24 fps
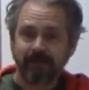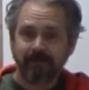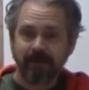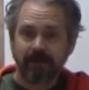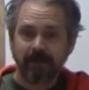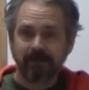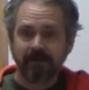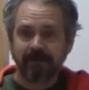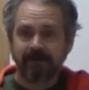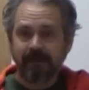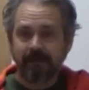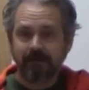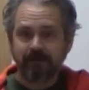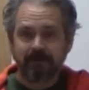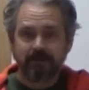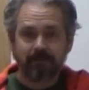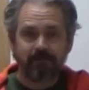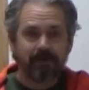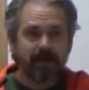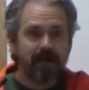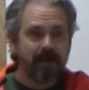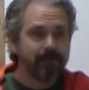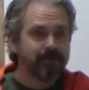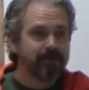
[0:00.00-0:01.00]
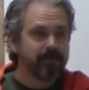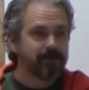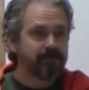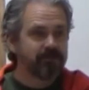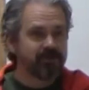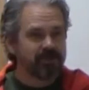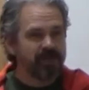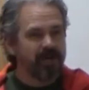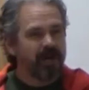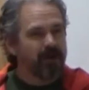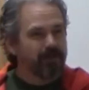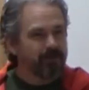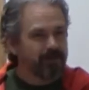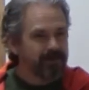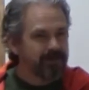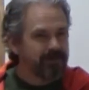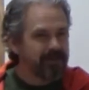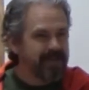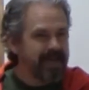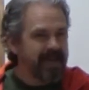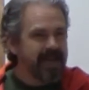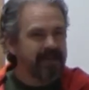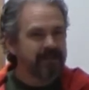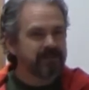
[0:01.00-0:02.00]
Apparently, that was a popular genre,
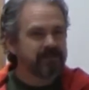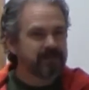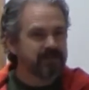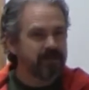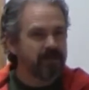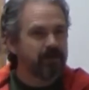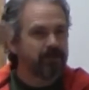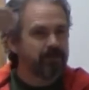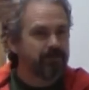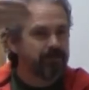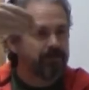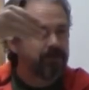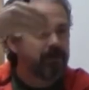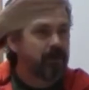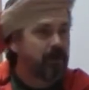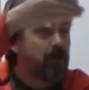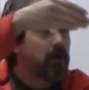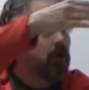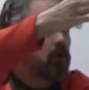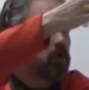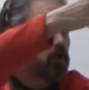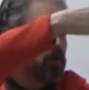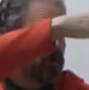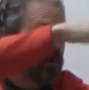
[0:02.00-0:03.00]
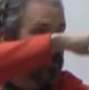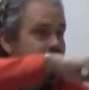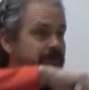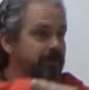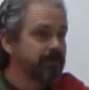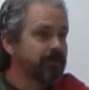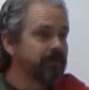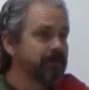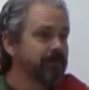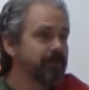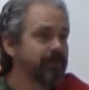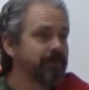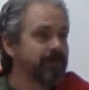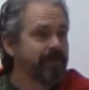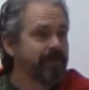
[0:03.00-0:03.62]
the Acts of whoever.